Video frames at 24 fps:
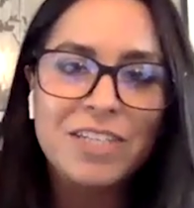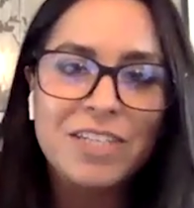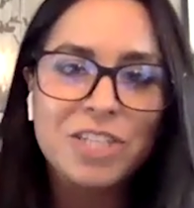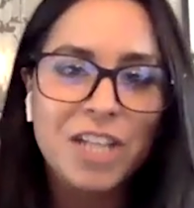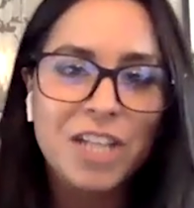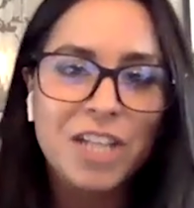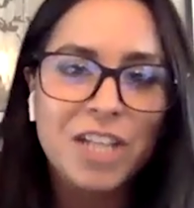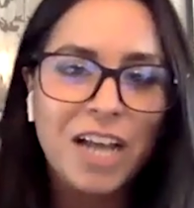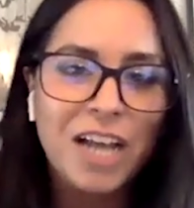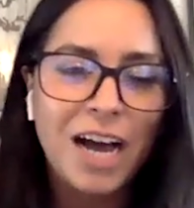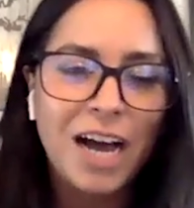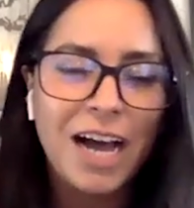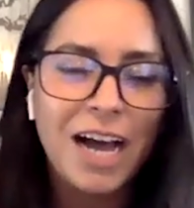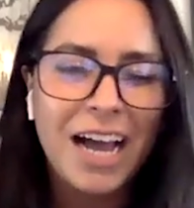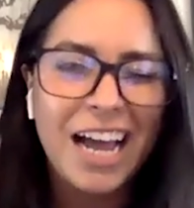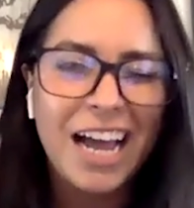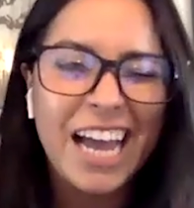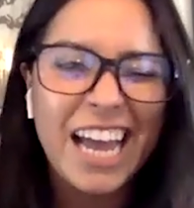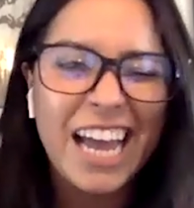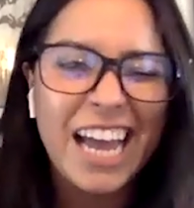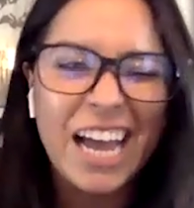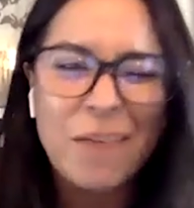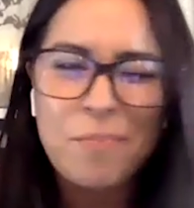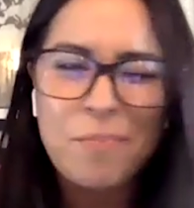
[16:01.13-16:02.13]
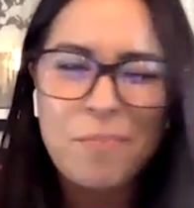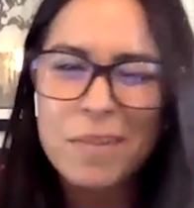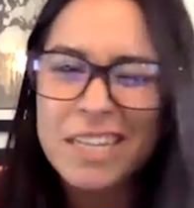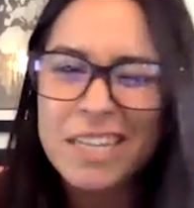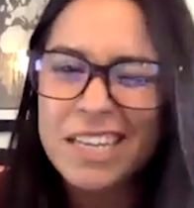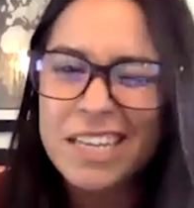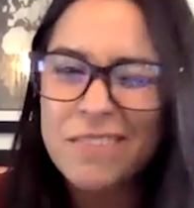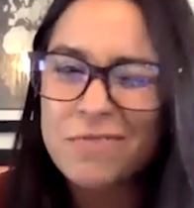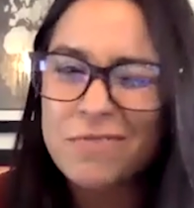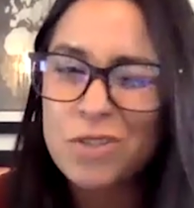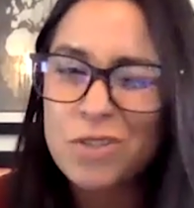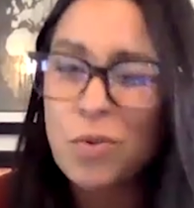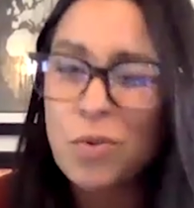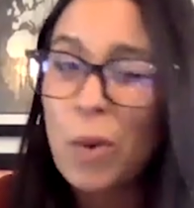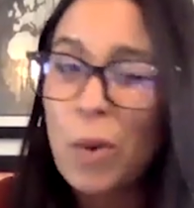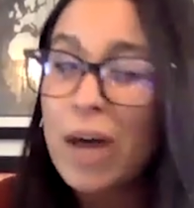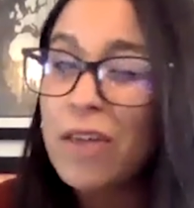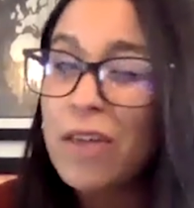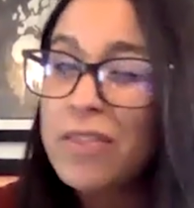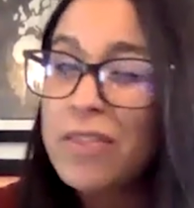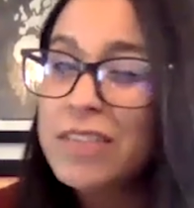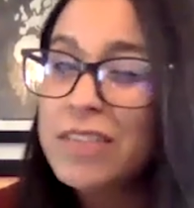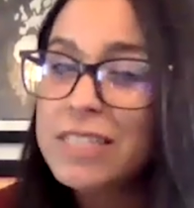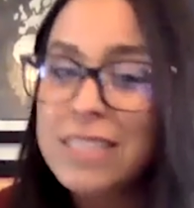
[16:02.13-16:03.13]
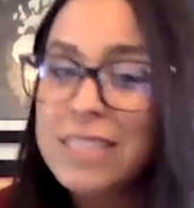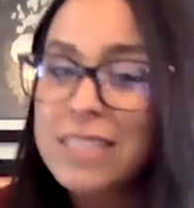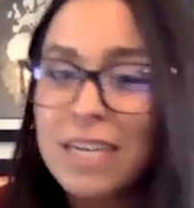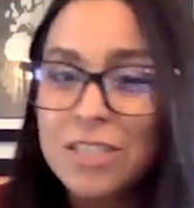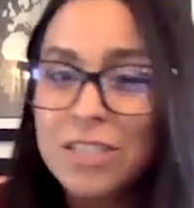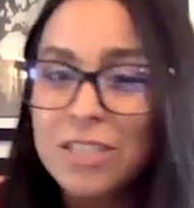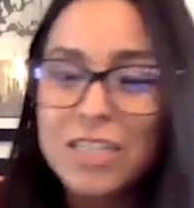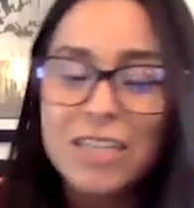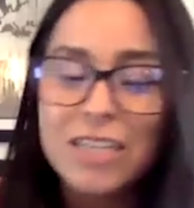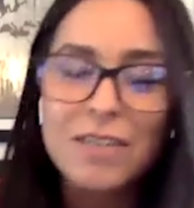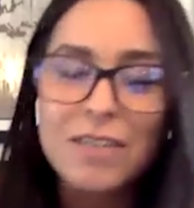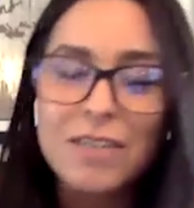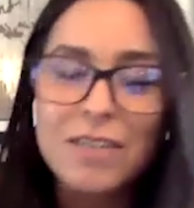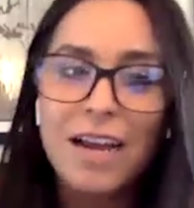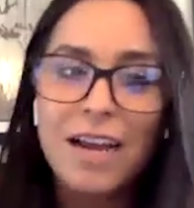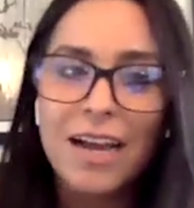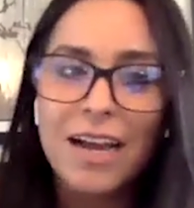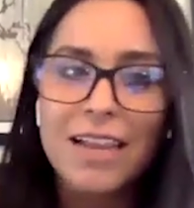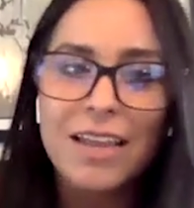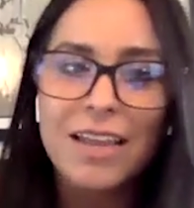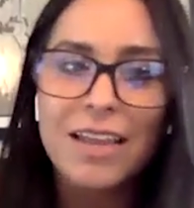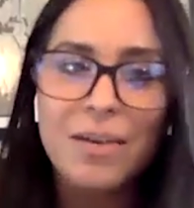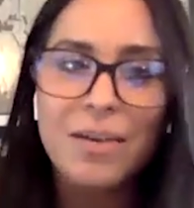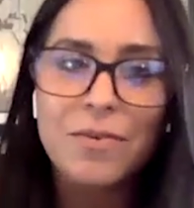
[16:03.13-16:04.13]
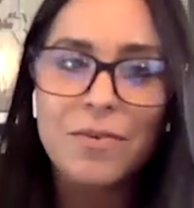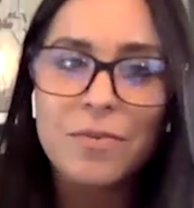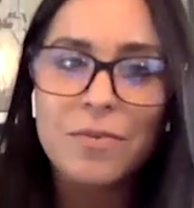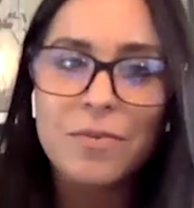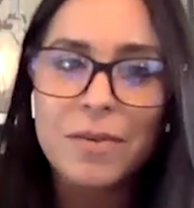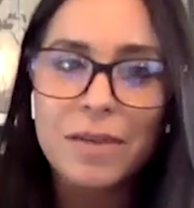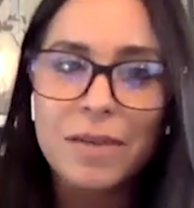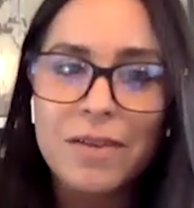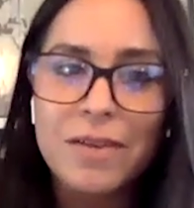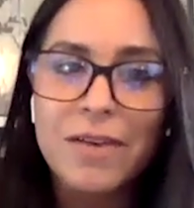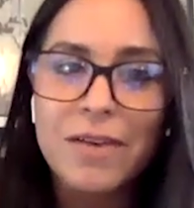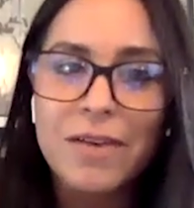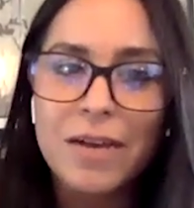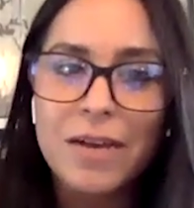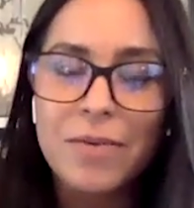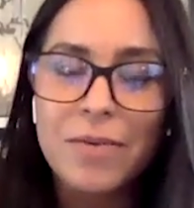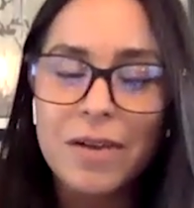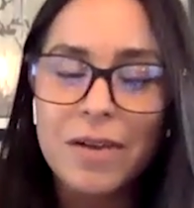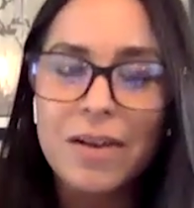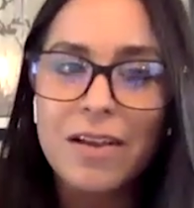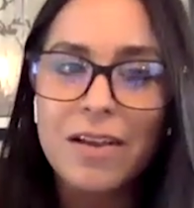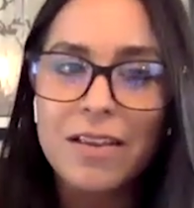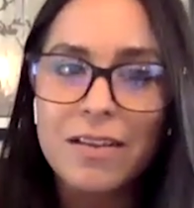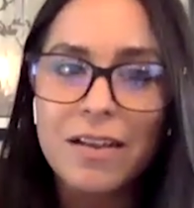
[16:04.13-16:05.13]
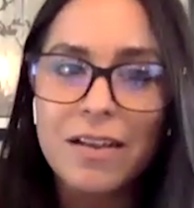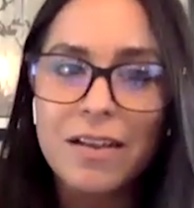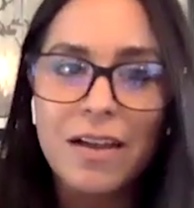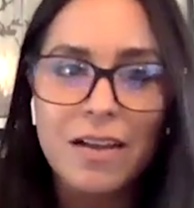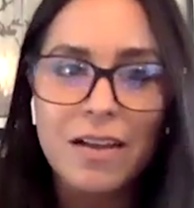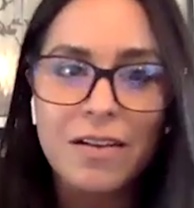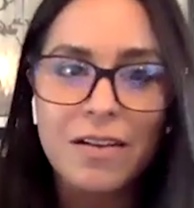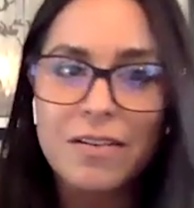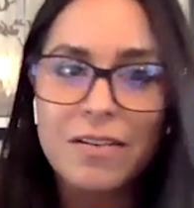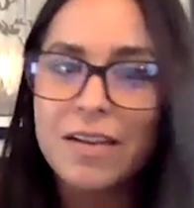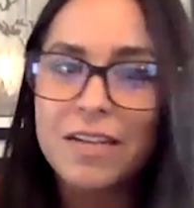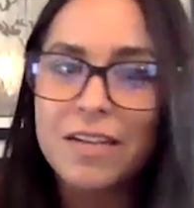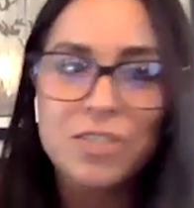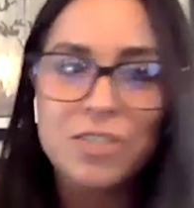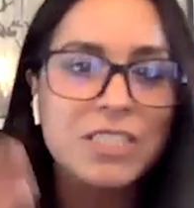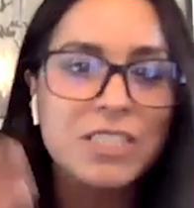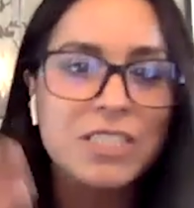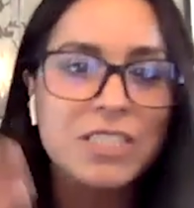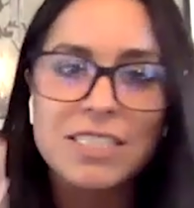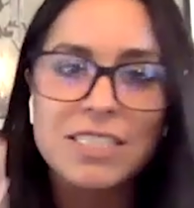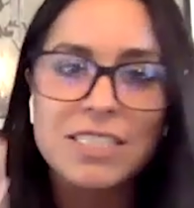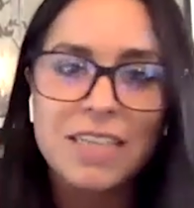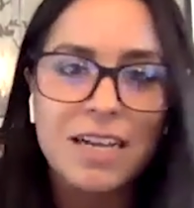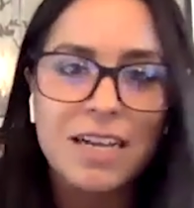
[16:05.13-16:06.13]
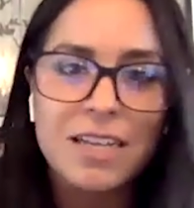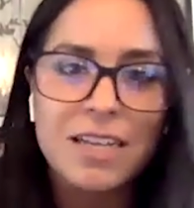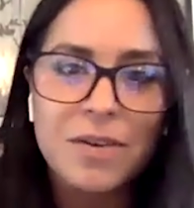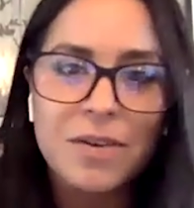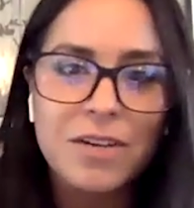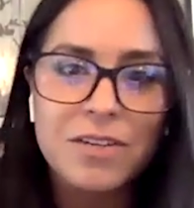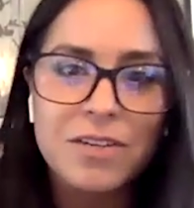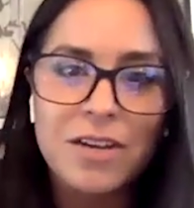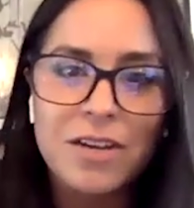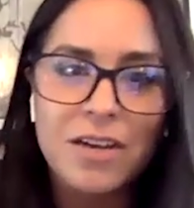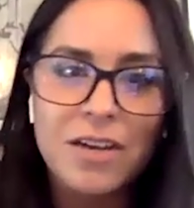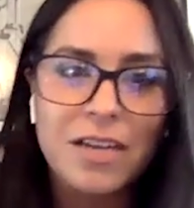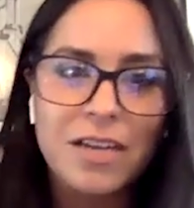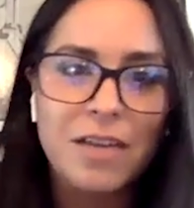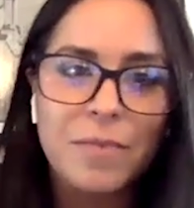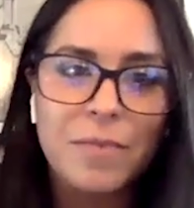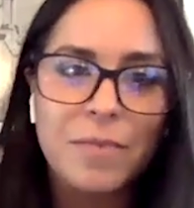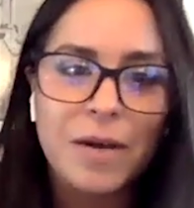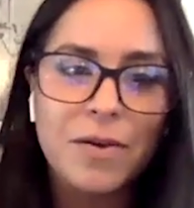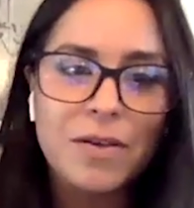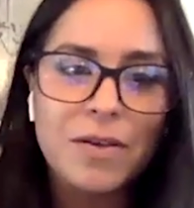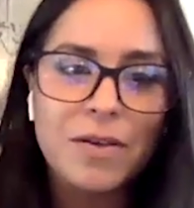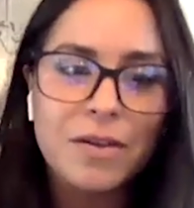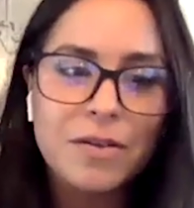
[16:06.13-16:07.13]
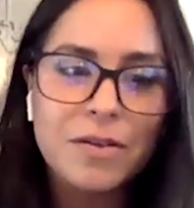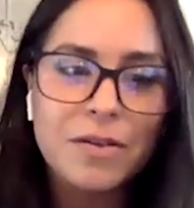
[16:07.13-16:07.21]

July, I believe, 12th session, I think will be a great one on just exactly what you're talking about.